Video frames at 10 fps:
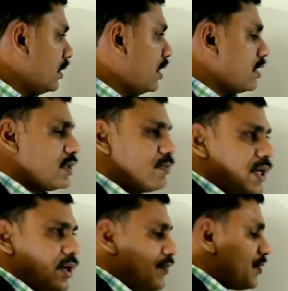Then
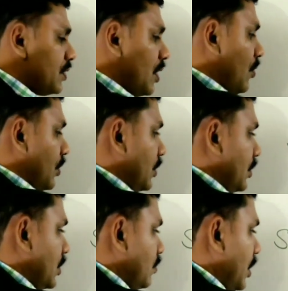speed of sound
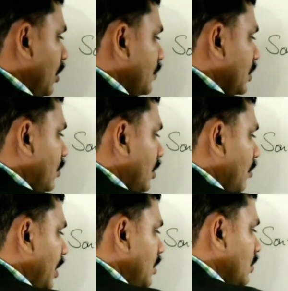
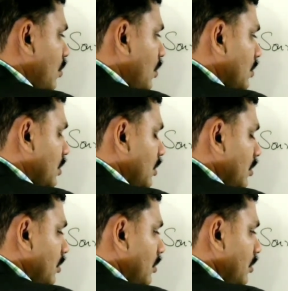remains constant.